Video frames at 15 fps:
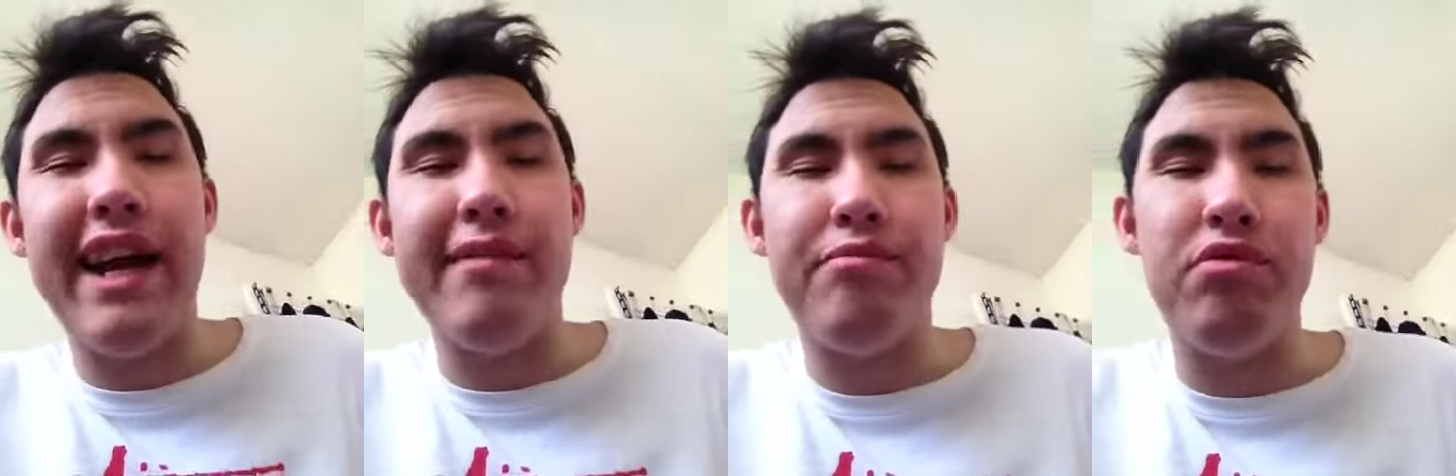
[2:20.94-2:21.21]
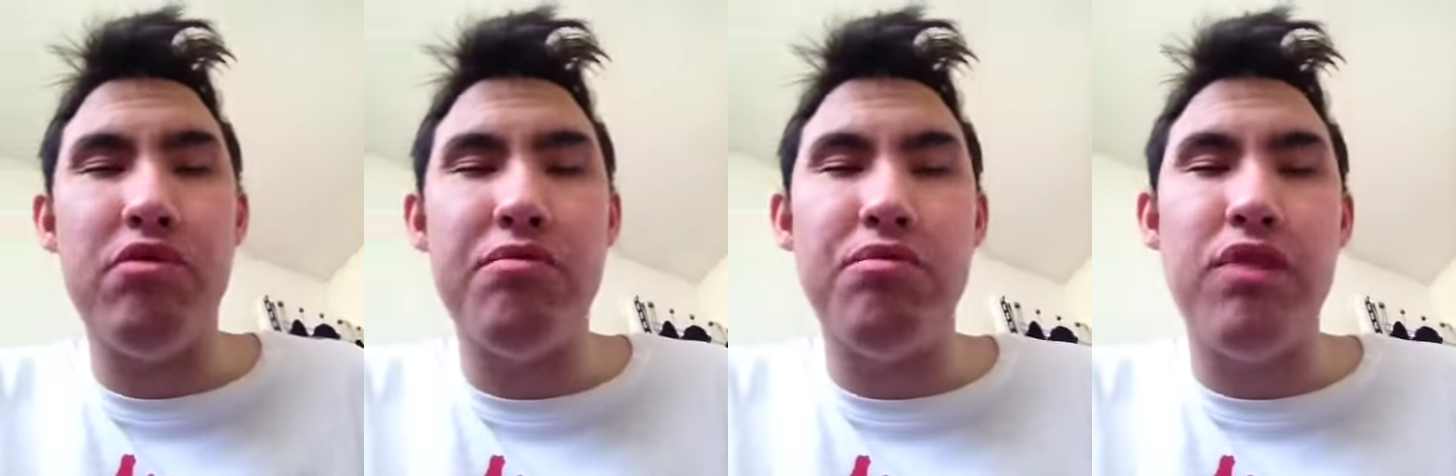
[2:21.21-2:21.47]

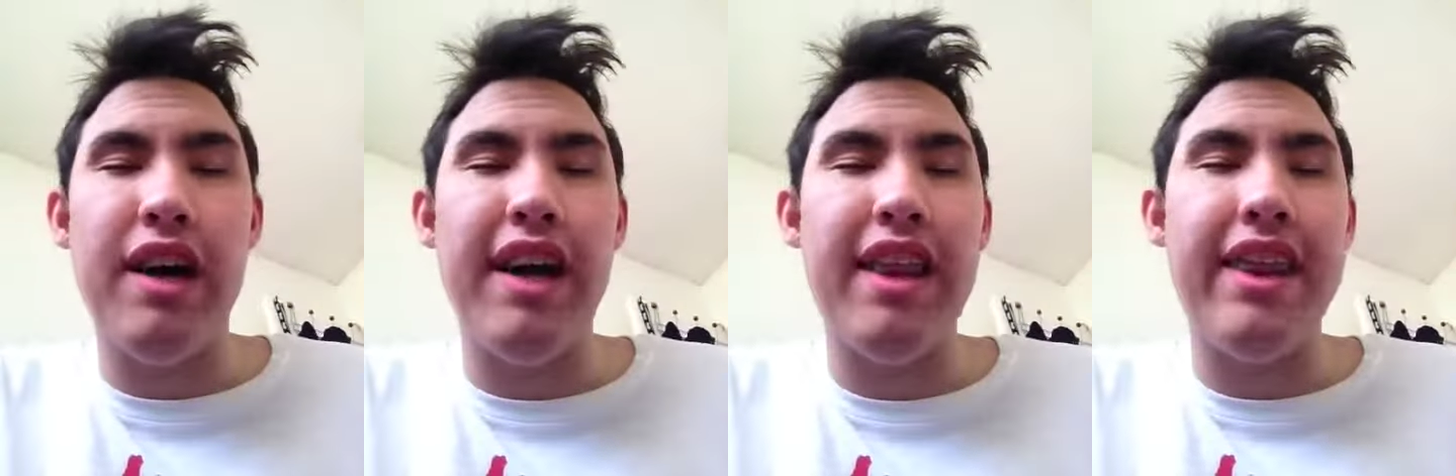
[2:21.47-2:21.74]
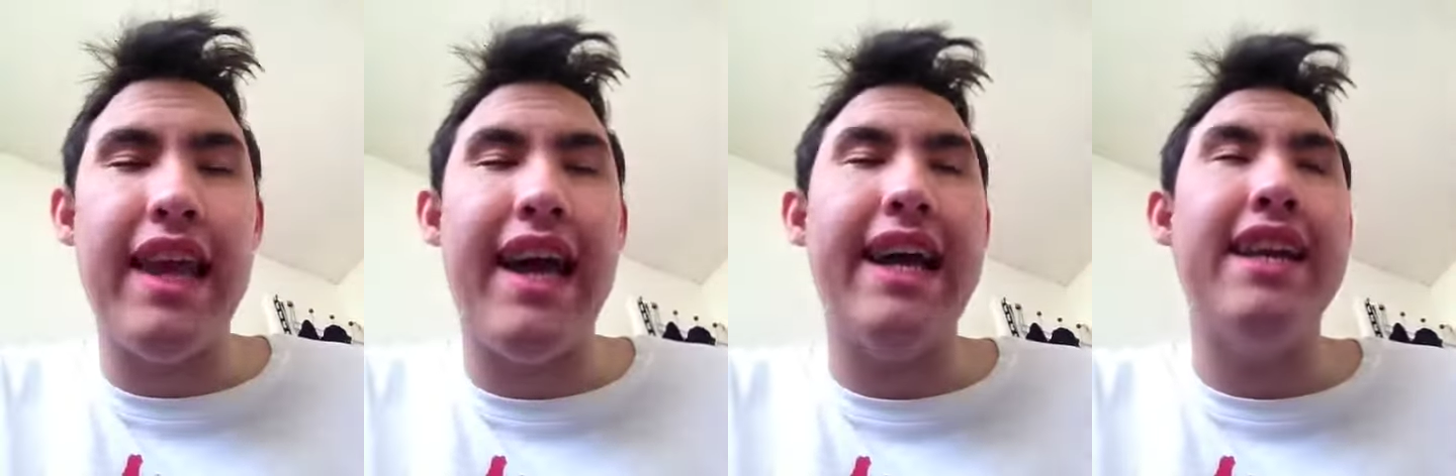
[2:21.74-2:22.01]
Apple brought
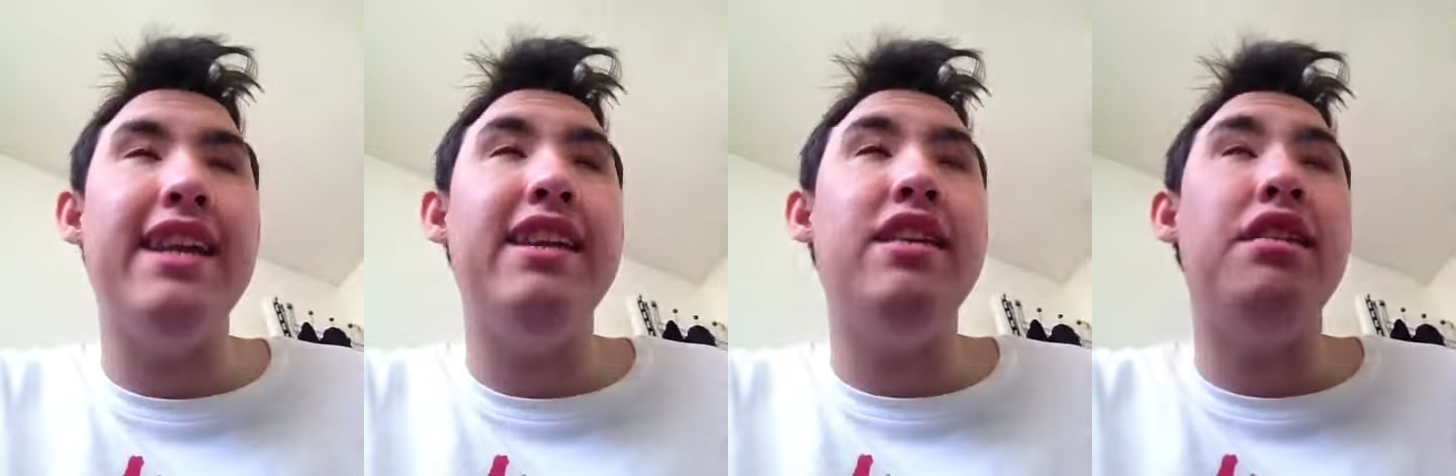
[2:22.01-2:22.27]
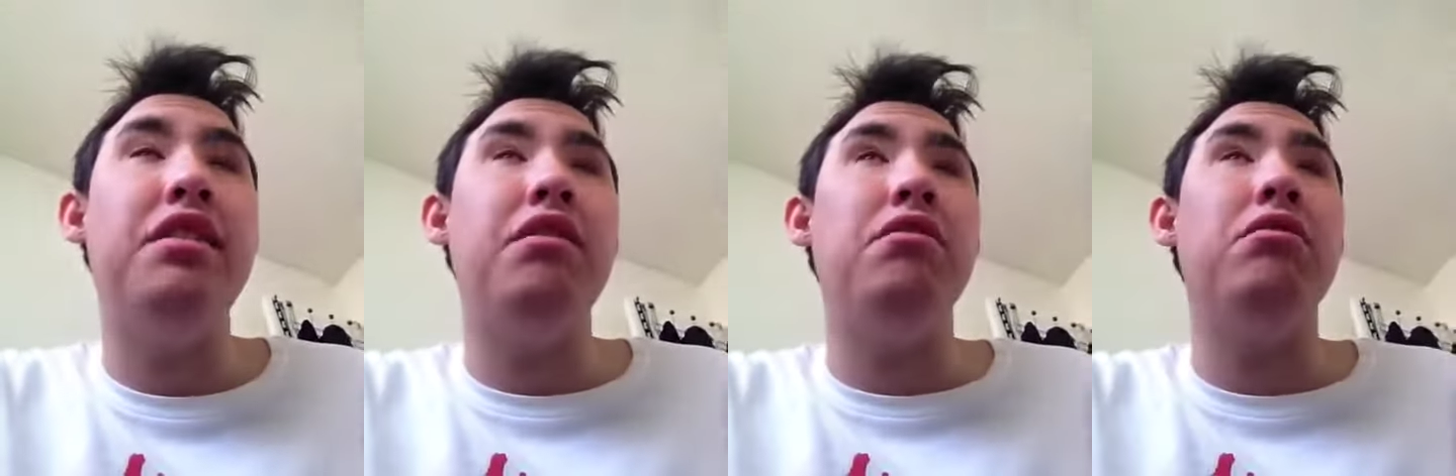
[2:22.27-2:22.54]
that
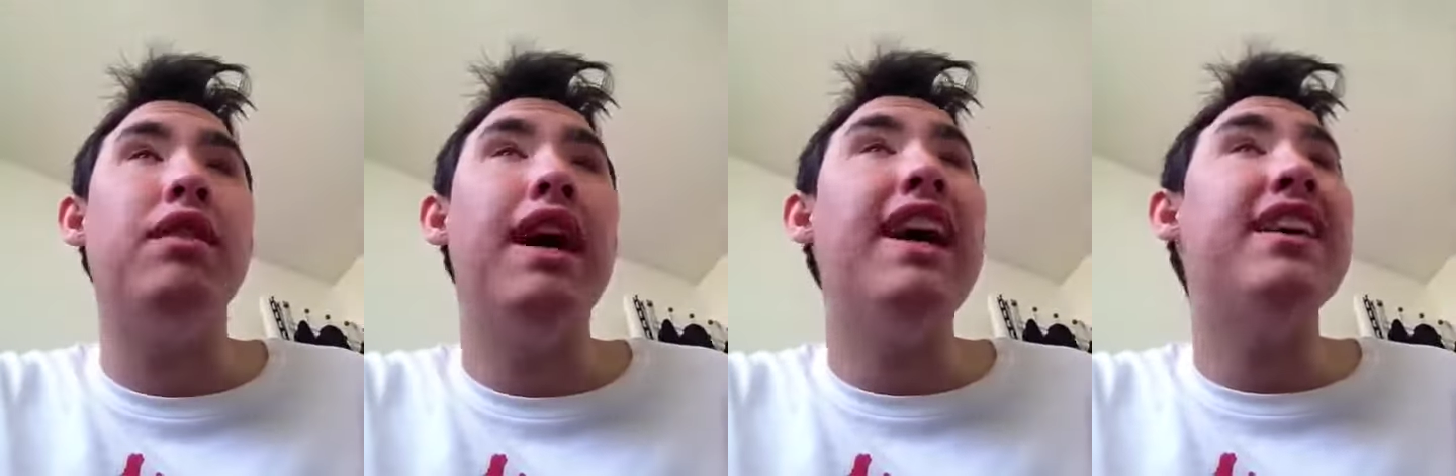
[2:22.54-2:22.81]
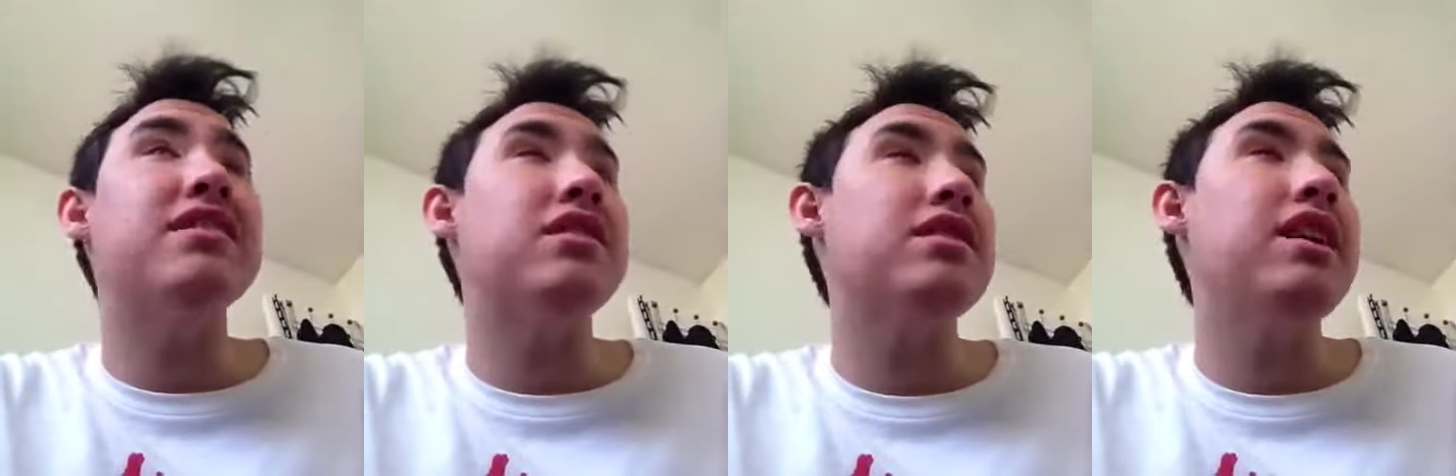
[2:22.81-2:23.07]
to
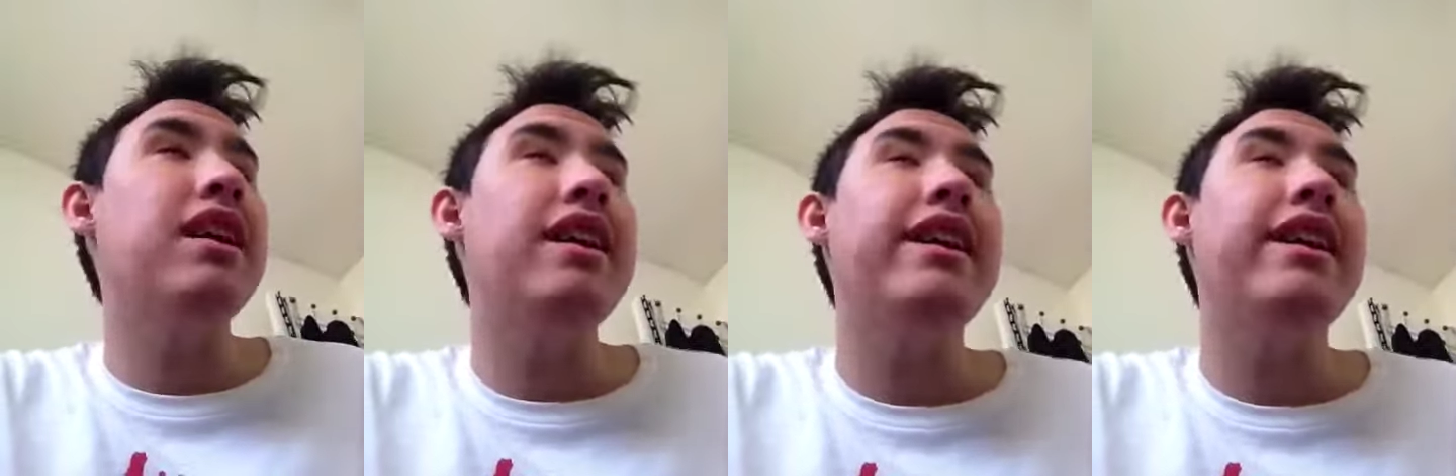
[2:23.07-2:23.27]
us